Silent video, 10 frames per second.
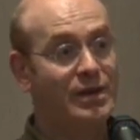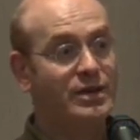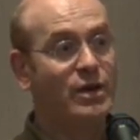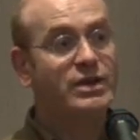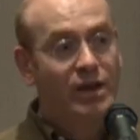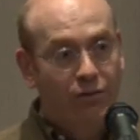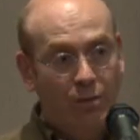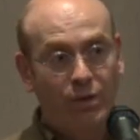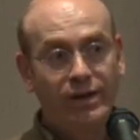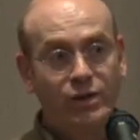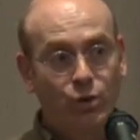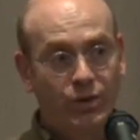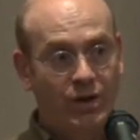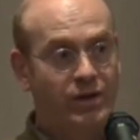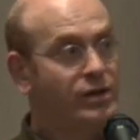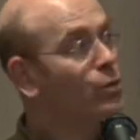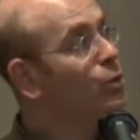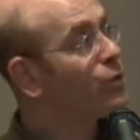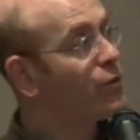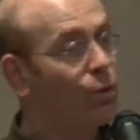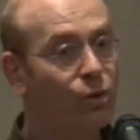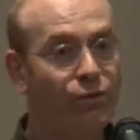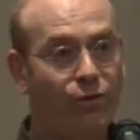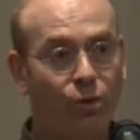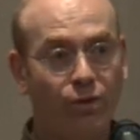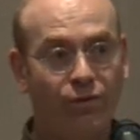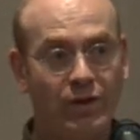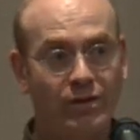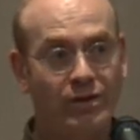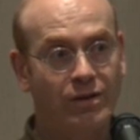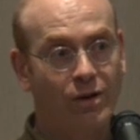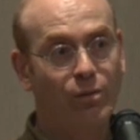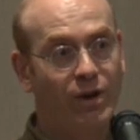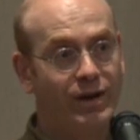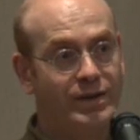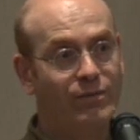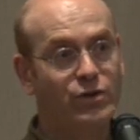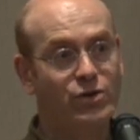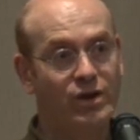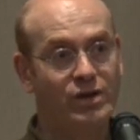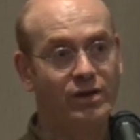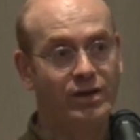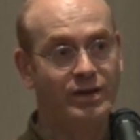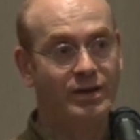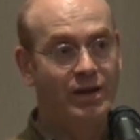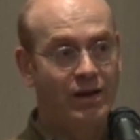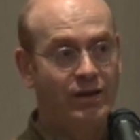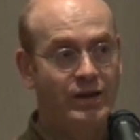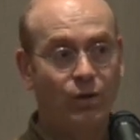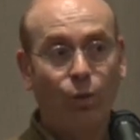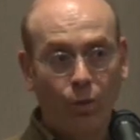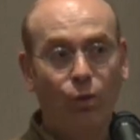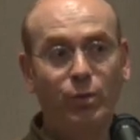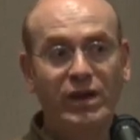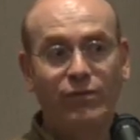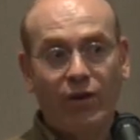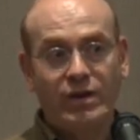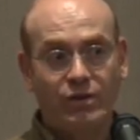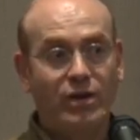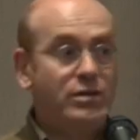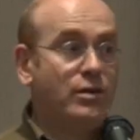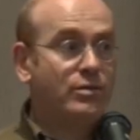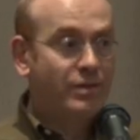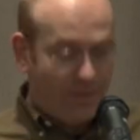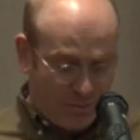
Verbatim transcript: So it's kind of completely short-circuited all of, all of, all of the, the, the complex infrastructure that's, that's all, albeit very straight, you know,